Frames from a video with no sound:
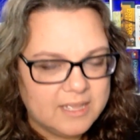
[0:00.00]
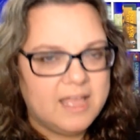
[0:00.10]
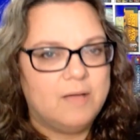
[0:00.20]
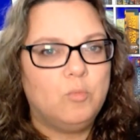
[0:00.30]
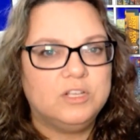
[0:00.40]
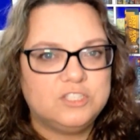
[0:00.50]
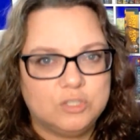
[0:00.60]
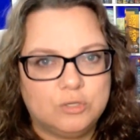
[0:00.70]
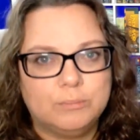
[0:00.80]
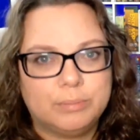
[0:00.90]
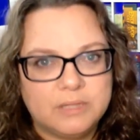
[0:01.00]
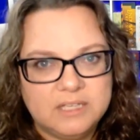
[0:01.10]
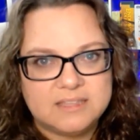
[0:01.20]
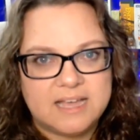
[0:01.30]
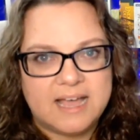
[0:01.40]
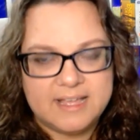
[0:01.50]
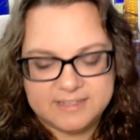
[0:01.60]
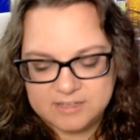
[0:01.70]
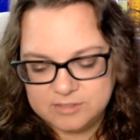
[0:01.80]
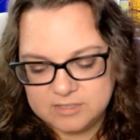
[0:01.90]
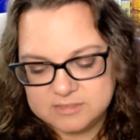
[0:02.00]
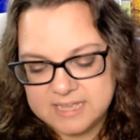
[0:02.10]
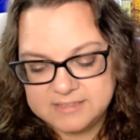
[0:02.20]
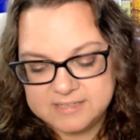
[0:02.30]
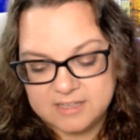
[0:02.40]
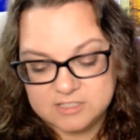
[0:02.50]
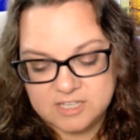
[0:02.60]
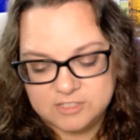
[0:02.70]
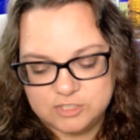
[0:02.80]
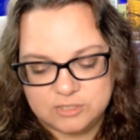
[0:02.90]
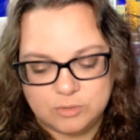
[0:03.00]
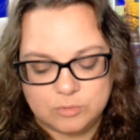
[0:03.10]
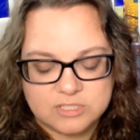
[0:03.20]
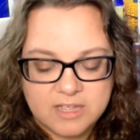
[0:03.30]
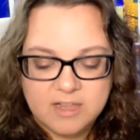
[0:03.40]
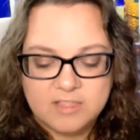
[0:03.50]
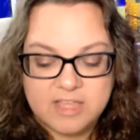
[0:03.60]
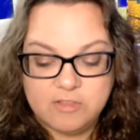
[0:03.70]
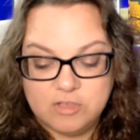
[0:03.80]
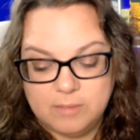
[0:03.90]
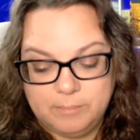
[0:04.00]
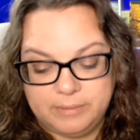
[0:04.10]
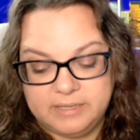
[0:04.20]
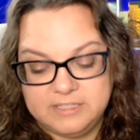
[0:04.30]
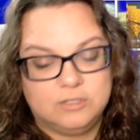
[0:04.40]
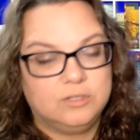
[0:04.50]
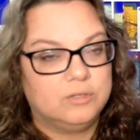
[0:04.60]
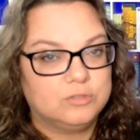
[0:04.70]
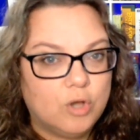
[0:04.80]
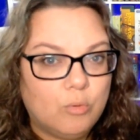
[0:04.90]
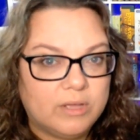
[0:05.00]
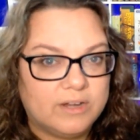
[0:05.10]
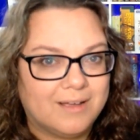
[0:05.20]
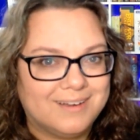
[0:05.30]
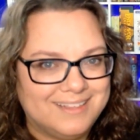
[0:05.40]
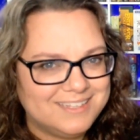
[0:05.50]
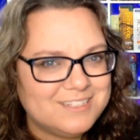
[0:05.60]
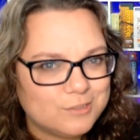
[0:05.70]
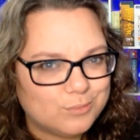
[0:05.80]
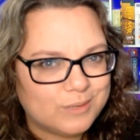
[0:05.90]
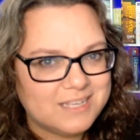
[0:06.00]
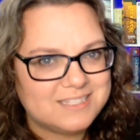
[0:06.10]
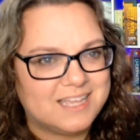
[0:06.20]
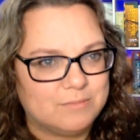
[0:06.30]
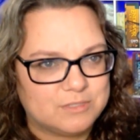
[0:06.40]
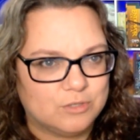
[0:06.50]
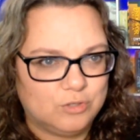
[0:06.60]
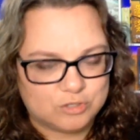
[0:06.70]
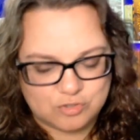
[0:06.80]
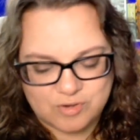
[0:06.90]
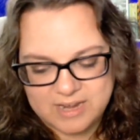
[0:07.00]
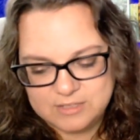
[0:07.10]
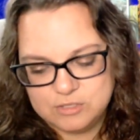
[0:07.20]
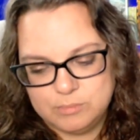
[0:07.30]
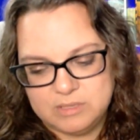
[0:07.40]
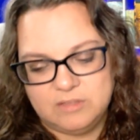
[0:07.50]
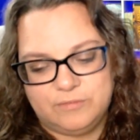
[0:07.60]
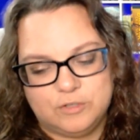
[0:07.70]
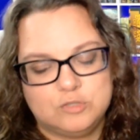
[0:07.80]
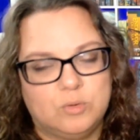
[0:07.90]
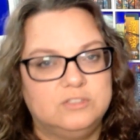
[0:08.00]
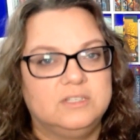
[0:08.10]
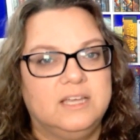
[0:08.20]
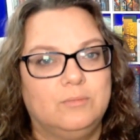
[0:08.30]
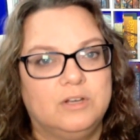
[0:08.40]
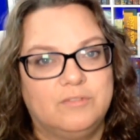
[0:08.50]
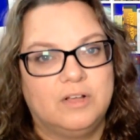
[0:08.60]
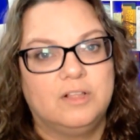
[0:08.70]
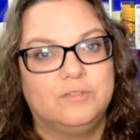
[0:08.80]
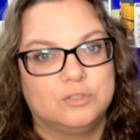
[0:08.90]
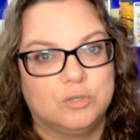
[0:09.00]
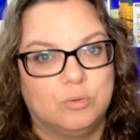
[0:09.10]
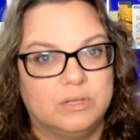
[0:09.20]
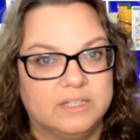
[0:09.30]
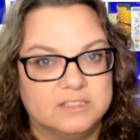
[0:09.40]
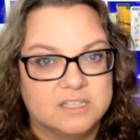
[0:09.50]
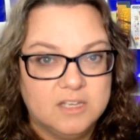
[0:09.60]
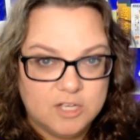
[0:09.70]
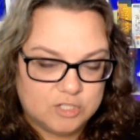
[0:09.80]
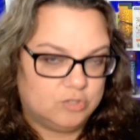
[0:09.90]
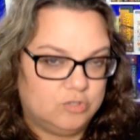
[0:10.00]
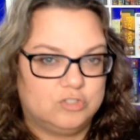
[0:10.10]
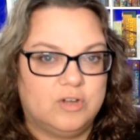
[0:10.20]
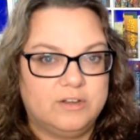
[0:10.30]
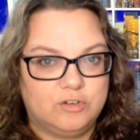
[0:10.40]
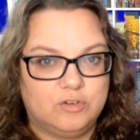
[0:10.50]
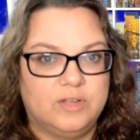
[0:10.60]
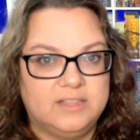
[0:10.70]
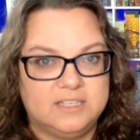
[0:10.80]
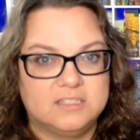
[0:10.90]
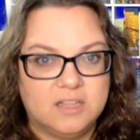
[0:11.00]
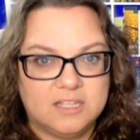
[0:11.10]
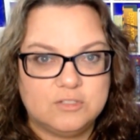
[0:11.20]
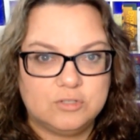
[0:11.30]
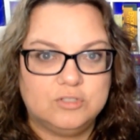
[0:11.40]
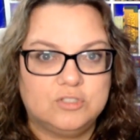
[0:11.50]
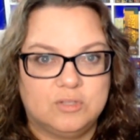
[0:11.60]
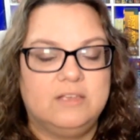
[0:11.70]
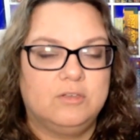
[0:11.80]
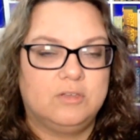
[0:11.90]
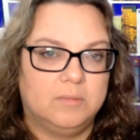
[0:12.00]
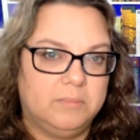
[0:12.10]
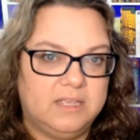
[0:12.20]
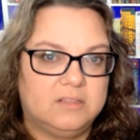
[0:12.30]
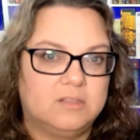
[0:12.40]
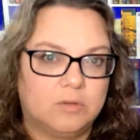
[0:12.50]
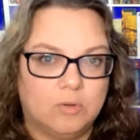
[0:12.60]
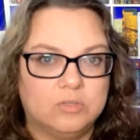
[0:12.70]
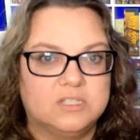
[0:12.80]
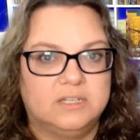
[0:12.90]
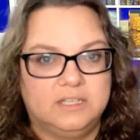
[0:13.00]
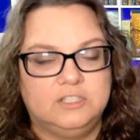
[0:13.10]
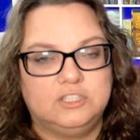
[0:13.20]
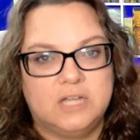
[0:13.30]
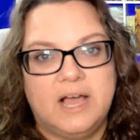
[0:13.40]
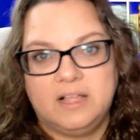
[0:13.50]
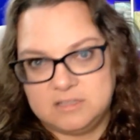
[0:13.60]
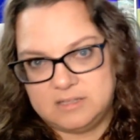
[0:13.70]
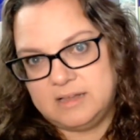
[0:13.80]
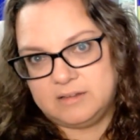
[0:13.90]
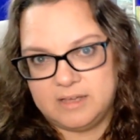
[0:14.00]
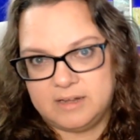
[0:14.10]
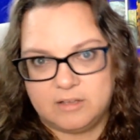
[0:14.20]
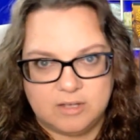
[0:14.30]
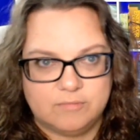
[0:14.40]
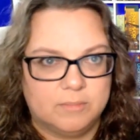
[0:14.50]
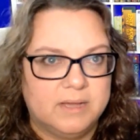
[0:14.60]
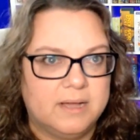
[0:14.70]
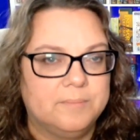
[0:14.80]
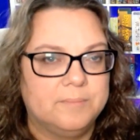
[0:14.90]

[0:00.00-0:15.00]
And once you complete that, and then that tile's touching those, then you can place your little token on it. And this is a race game. So you're trying to be the first one to get rid of all of your tokens. So you're trying to create these clusters so that you can meet the goals on each tile and then kind of cover them up.